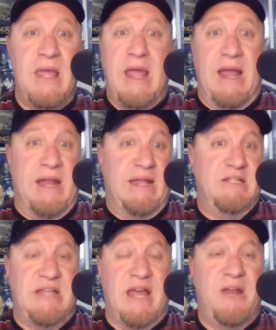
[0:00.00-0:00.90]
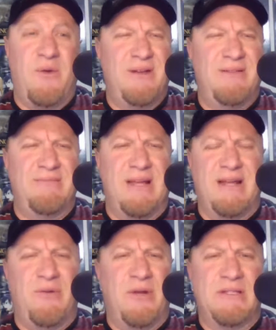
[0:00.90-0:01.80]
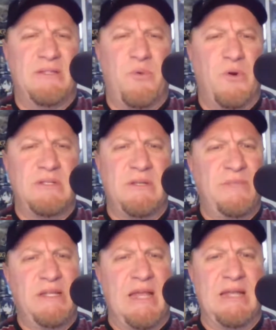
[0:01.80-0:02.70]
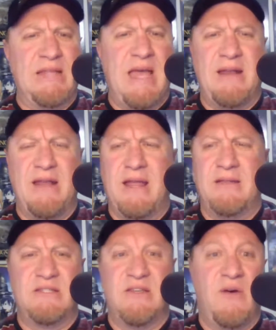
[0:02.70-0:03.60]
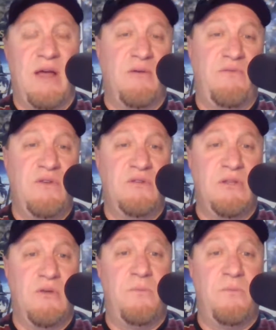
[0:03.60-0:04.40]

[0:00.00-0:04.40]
And I don't want to support something like that, and so I refuse to.